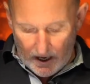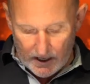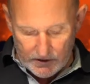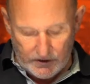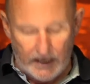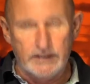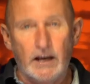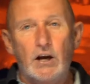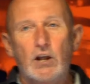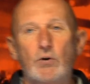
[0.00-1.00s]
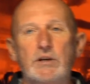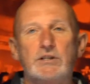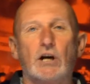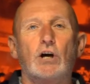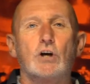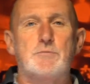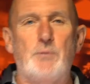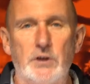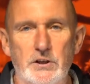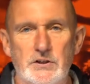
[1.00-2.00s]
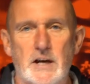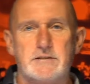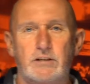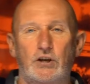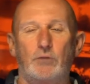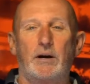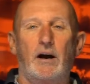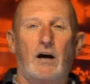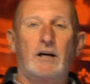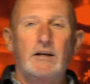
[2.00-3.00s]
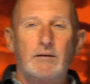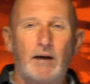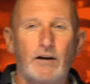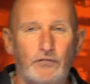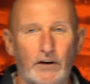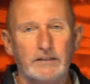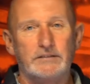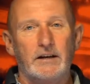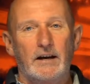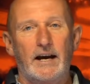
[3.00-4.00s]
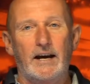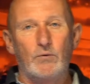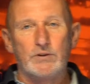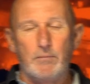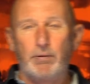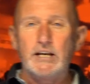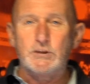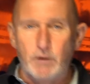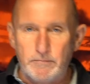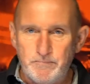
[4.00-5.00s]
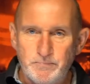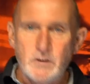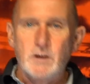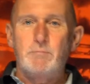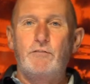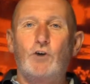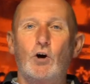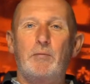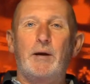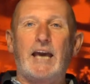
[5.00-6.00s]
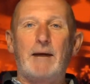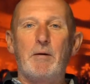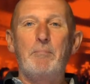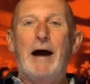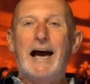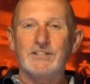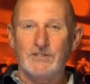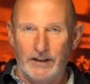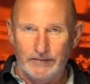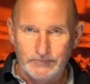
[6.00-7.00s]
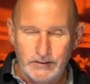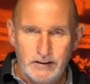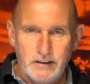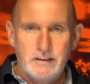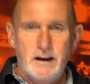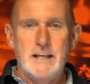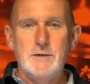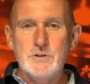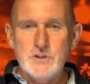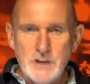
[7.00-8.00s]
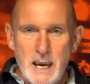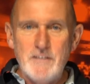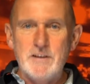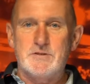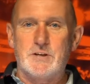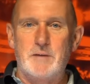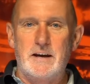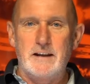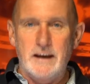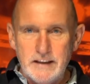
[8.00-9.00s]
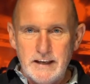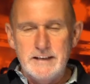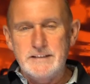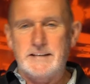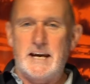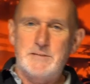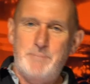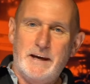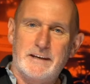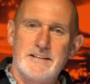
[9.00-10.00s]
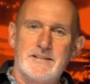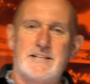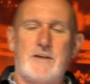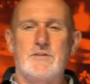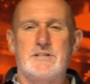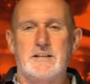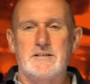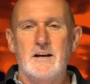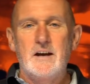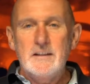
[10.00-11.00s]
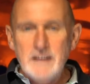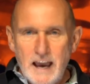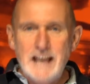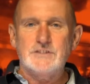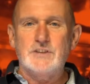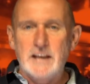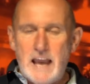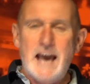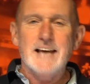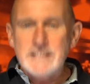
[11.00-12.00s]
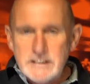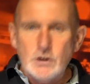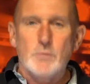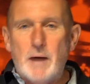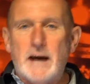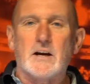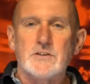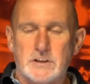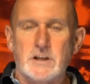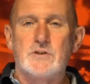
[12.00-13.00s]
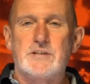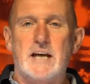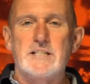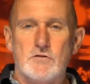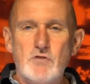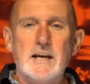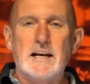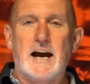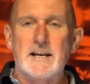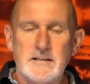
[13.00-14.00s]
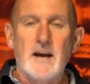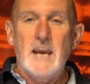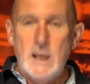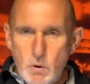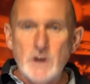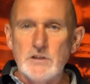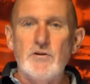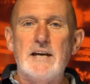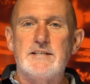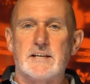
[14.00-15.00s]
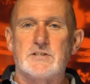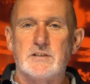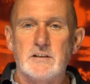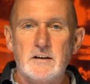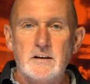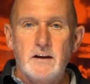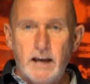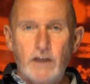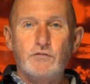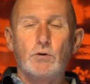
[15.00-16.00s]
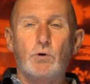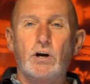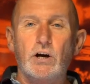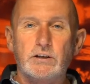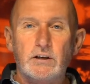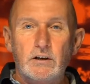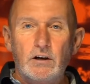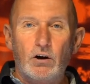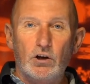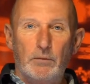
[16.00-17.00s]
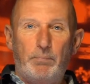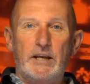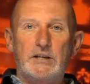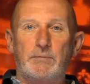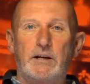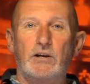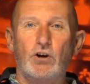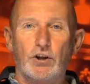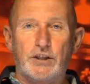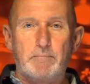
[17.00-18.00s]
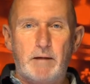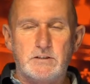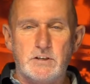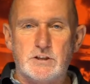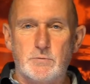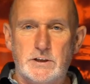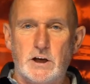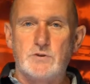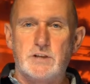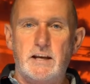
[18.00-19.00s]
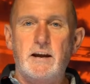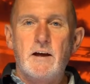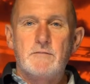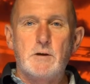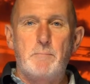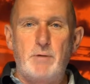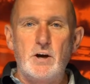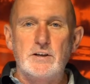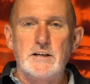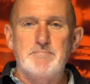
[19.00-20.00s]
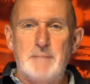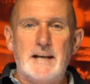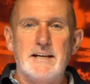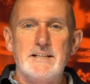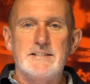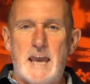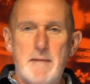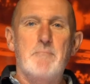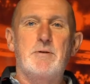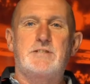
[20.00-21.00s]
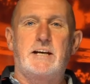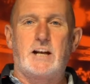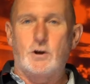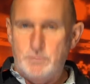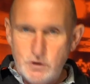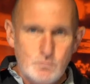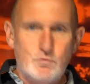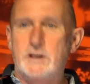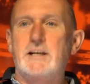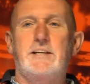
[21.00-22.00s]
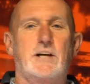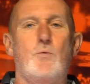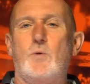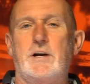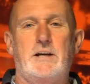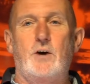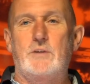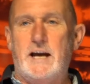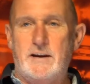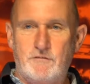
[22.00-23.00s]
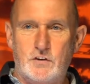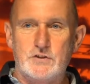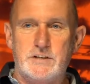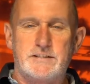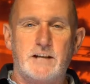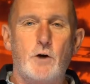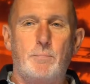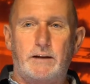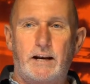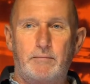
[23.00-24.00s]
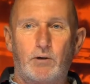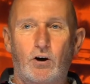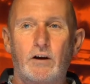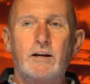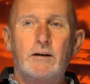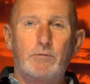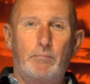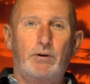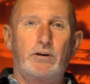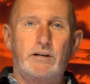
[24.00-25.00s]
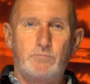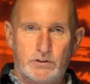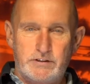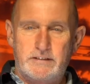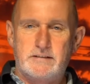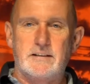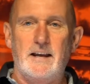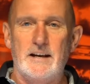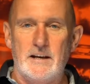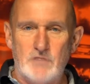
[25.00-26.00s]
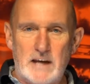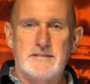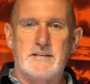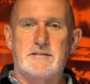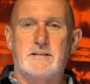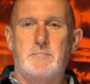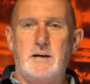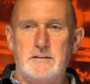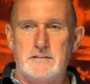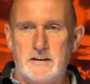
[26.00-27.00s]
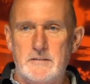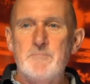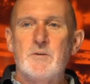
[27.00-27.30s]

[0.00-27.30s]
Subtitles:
hearts change. Only the gospel can change the human heart. My friend was a policeman before he became a pastor. And he was sharing to me in his days, back in the 70s, that actually, as he's looked back onto those days, he realised he was a racist. And after work, all the policemen in North Manchester would go to to Bernard Manning's Embassy Club. You really don't want to go there. Fortunately, it's not open anymore. But Bernard was this slightly racist comedian,